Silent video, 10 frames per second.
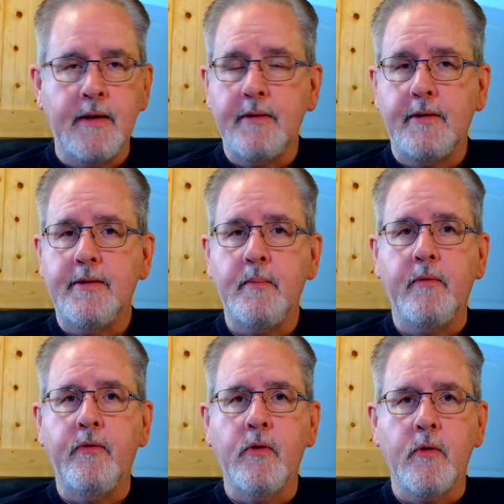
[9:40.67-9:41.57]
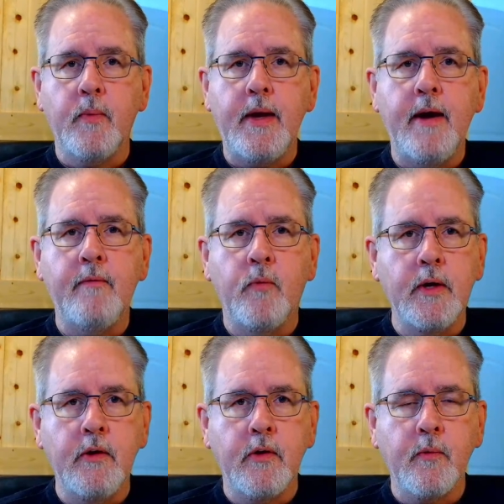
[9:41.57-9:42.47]
as I said before, we have
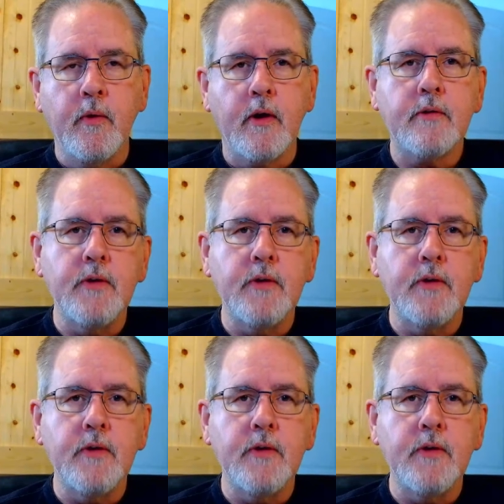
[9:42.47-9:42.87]
OneNote at work.